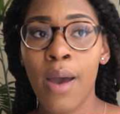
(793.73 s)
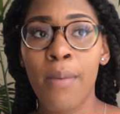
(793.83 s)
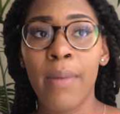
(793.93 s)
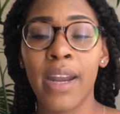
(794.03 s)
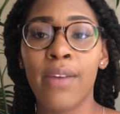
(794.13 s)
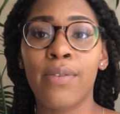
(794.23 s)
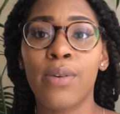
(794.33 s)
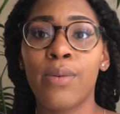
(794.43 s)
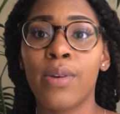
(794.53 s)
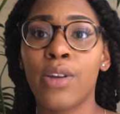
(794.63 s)
My
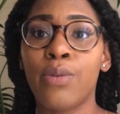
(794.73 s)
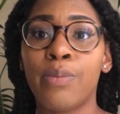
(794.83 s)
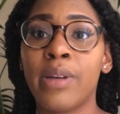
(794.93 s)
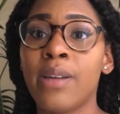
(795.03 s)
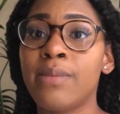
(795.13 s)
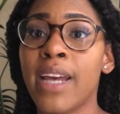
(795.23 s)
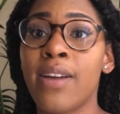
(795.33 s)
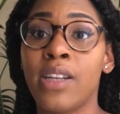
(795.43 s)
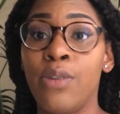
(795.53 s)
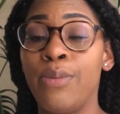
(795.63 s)
nephew, you would put him down
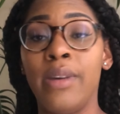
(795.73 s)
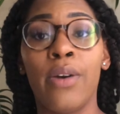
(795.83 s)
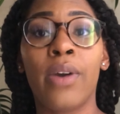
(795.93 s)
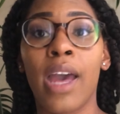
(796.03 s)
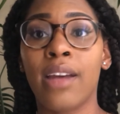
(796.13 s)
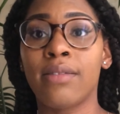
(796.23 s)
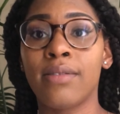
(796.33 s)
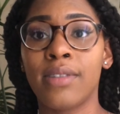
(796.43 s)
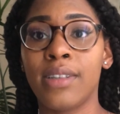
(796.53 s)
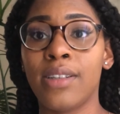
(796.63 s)
and he would be okay.
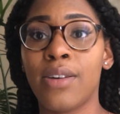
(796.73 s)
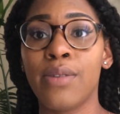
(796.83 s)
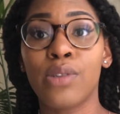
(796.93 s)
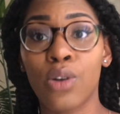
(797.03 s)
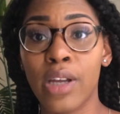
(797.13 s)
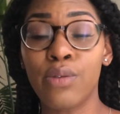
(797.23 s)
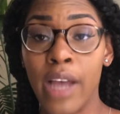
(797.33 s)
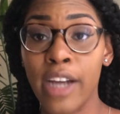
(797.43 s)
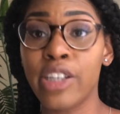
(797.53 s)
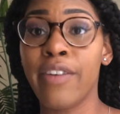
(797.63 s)
You know, he was
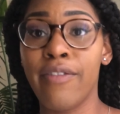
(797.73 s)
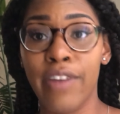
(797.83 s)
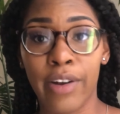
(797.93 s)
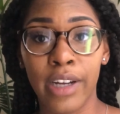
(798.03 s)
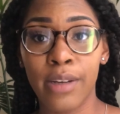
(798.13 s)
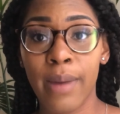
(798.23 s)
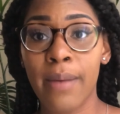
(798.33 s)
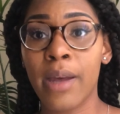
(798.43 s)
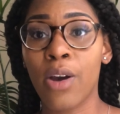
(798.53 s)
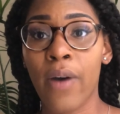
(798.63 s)
actually a very good
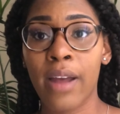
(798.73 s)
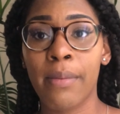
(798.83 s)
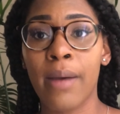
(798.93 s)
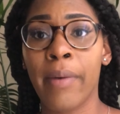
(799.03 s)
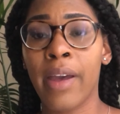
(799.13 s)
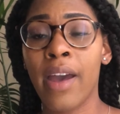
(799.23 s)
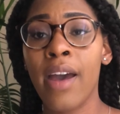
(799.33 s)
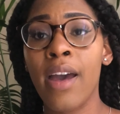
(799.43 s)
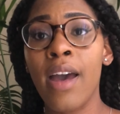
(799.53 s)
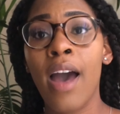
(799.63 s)
baby, a quiet baby.
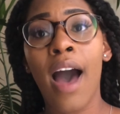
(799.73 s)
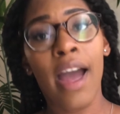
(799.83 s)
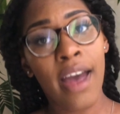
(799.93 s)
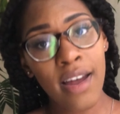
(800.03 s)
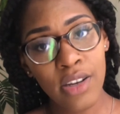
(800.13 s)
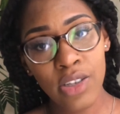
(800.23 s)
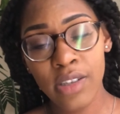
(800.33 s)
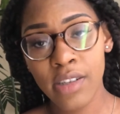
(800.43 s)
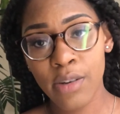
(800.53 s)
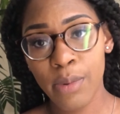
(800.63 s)
Ayana, she's
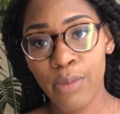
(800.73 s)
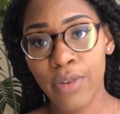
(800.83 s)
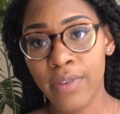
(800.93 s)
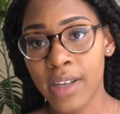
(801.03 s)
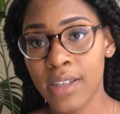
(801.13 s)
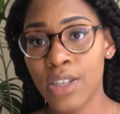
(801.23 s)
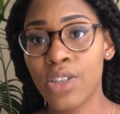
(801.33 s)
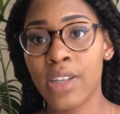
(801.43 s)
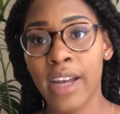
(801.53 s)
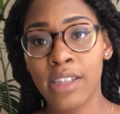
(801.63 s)
a little bit more fussy.
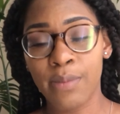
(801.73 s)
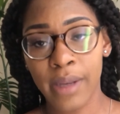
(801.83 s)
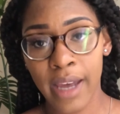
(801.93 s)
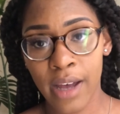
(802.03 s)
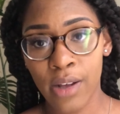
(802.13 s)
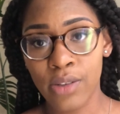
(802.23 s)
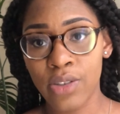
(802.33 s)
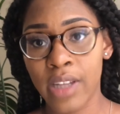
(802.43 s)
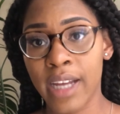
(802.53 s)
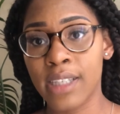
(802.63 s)
She likes to be held.
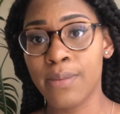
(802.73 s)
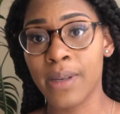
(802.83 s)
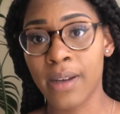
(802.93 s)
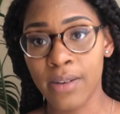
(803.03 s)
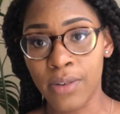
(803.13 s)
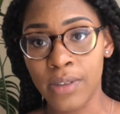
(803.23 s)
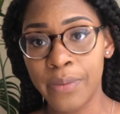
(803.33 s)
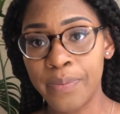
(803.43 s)
She likes to be cuddled.